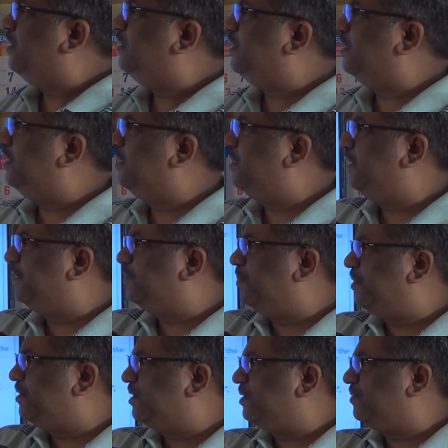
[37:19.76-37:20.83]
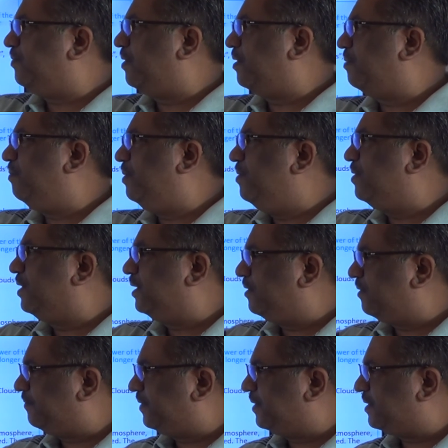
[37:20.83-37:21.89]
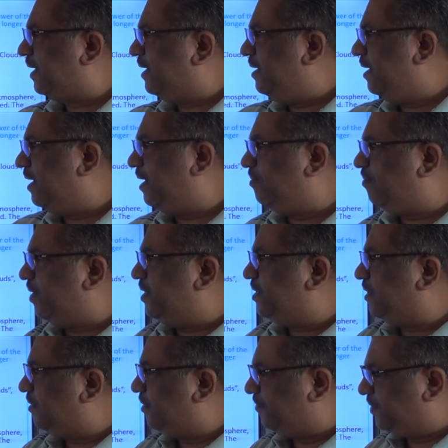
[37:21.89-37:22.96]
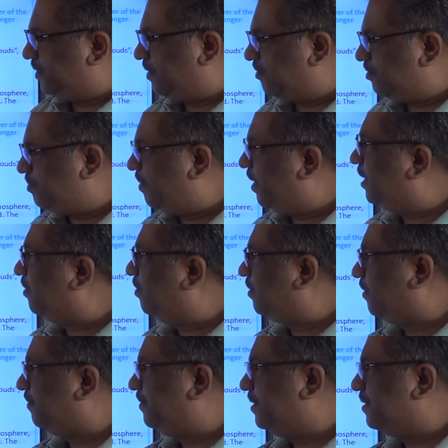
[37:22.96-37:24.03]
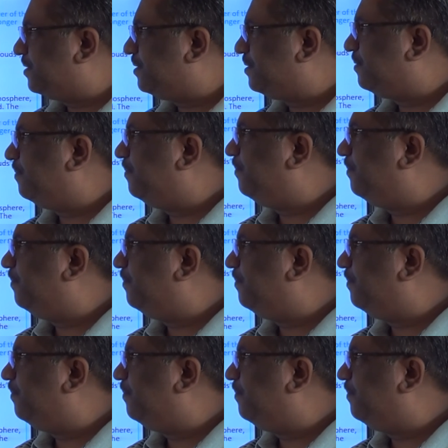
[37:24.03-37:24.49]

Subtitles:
the explanations for blue color of the sky and white color of the clouds. Make a note of this.